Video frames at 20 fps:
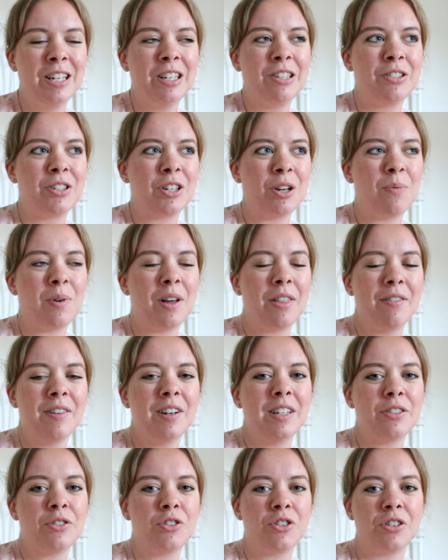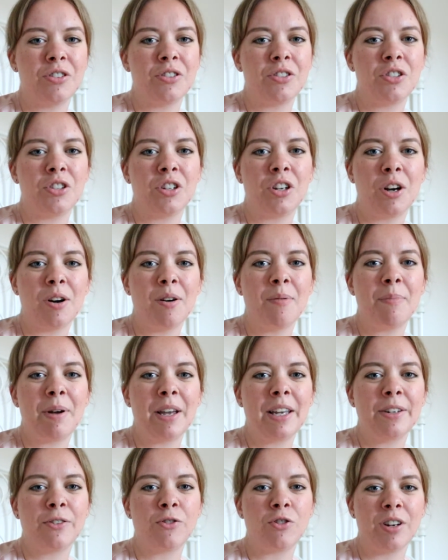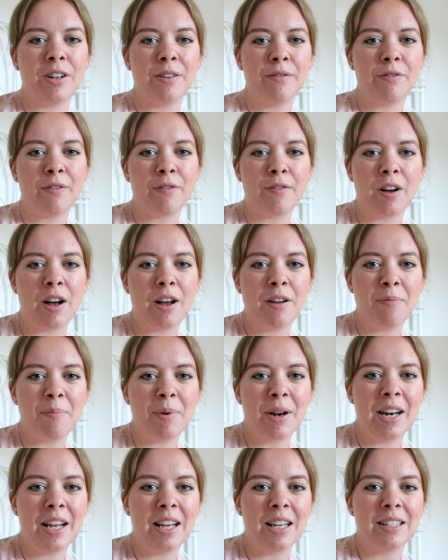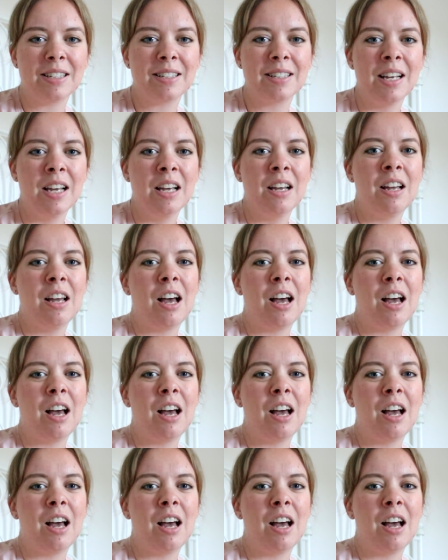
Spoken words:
So whether it's just to go and make a drink for 5 minutes,